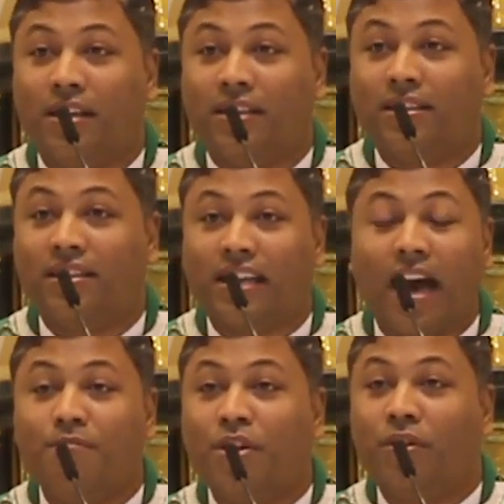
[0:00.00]

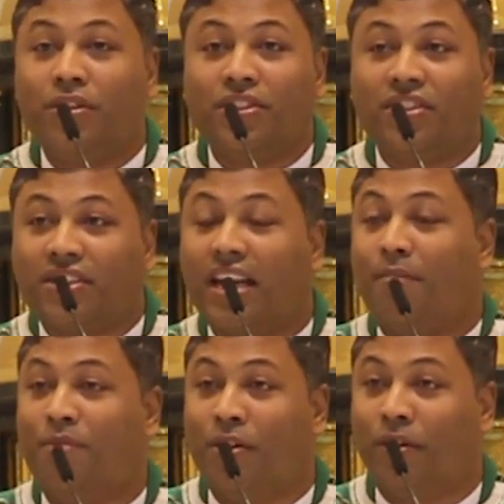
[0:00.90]
Samuel,
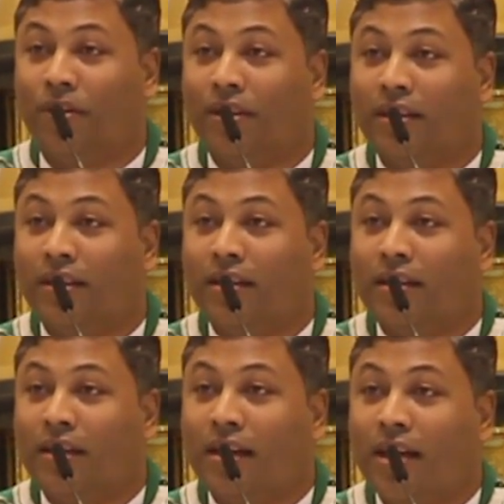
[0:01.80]
Samuel.
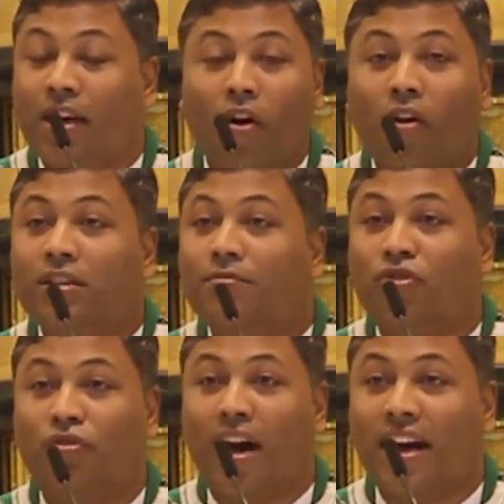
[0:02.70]
He called him
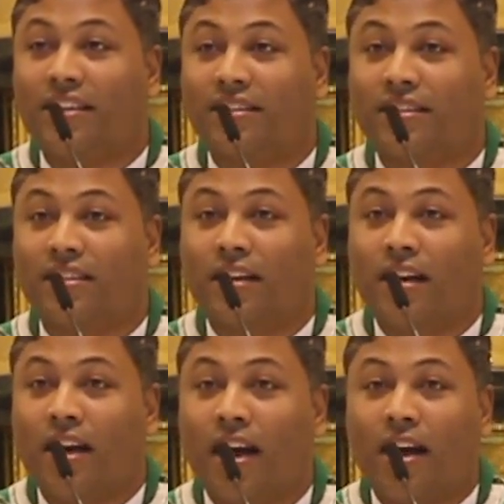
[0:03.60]
thrice.
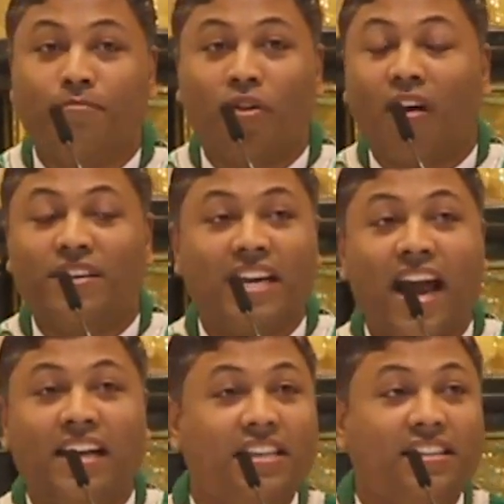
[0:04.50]
And Prophet
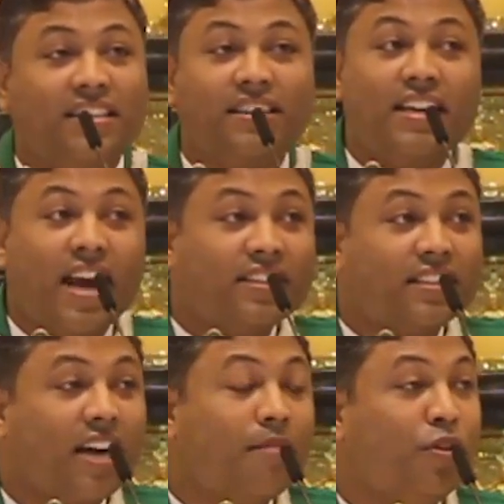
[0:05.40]
Eli says, the
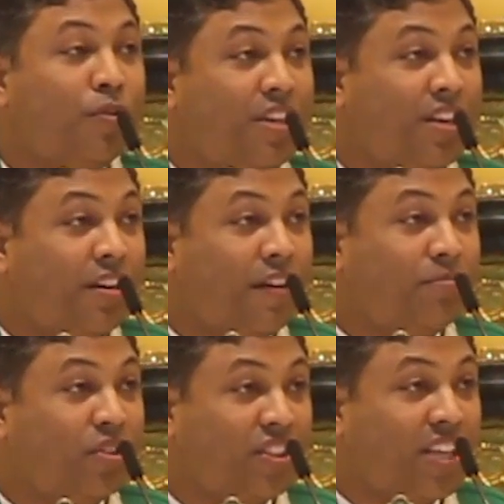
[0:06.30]
next time you hear
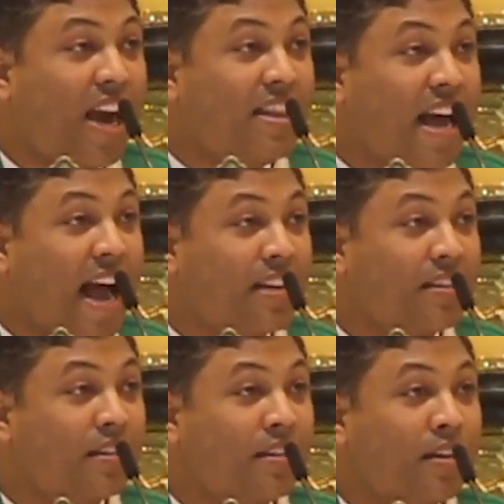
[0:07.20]
him say that,
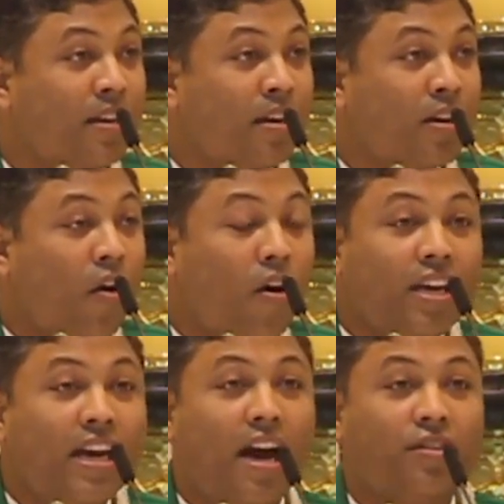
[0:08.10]

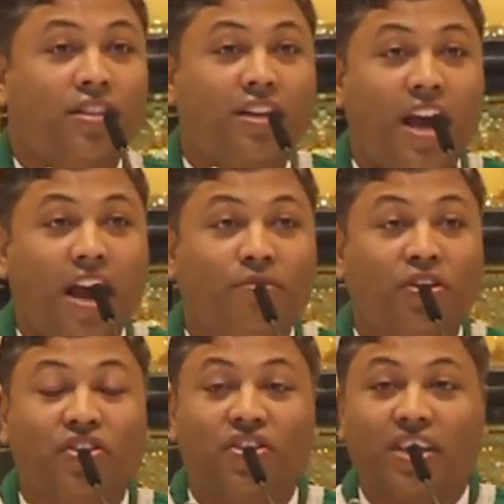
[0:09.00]
calling out a name,
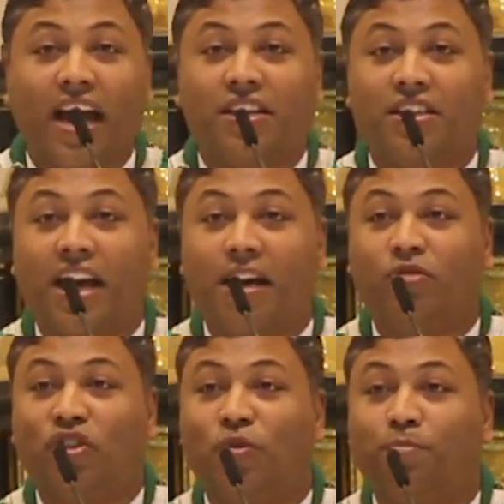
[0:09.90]
you say to
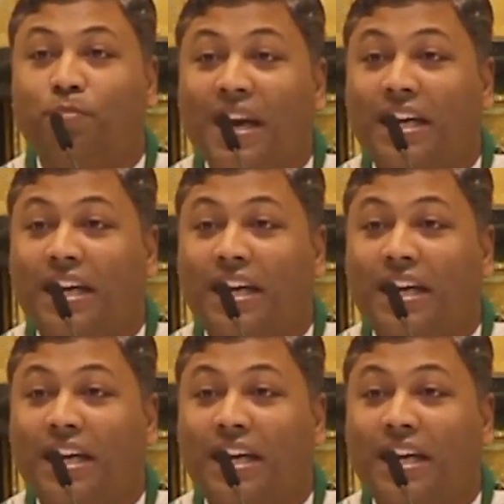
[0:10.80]
him, speak,